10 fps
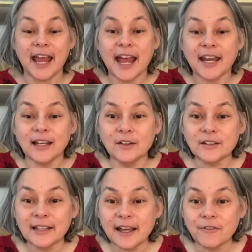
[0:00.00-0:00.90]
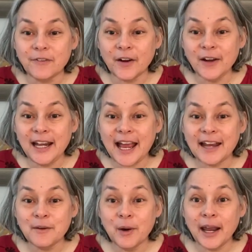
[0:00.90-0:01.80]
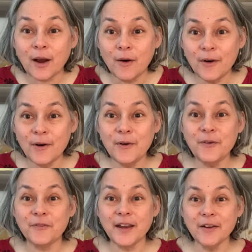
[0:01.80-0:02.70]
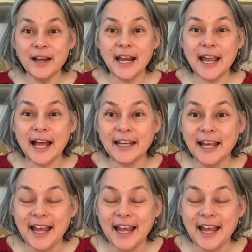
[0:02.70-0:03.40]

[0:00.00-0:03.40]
and it looked like fairyland, and we're oh, fairyland.